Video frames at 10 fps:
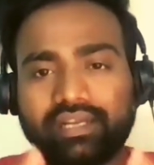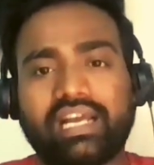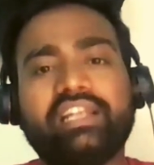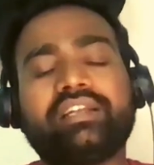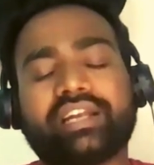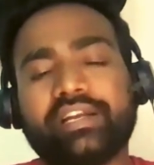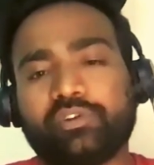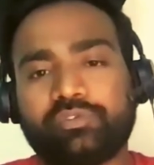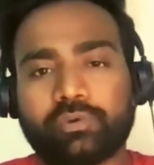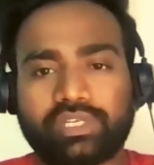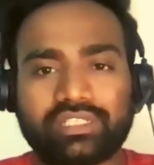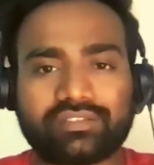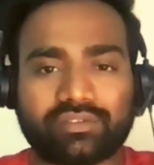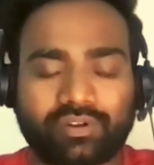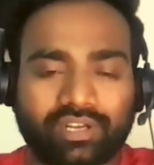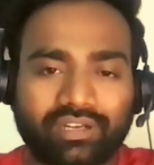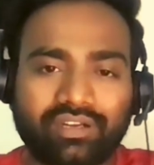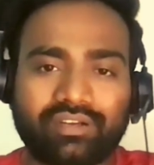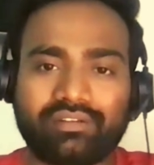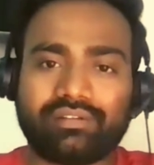I try to focus on
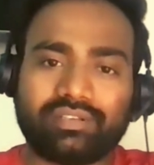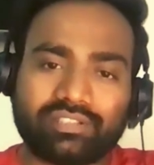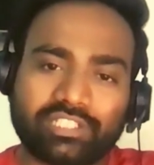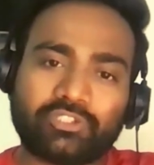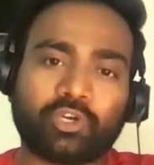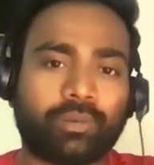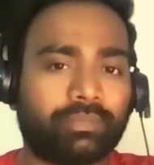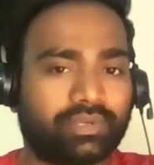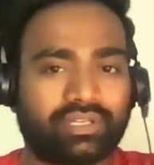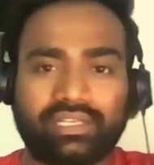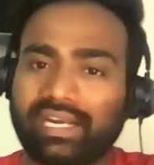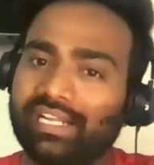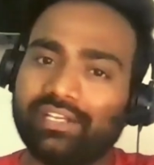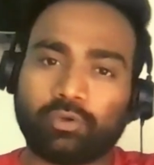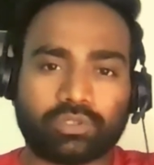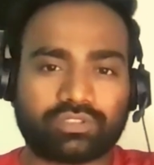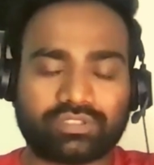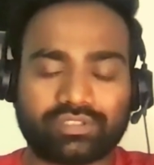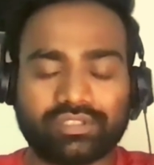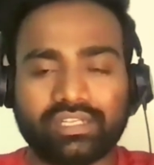the job ready course.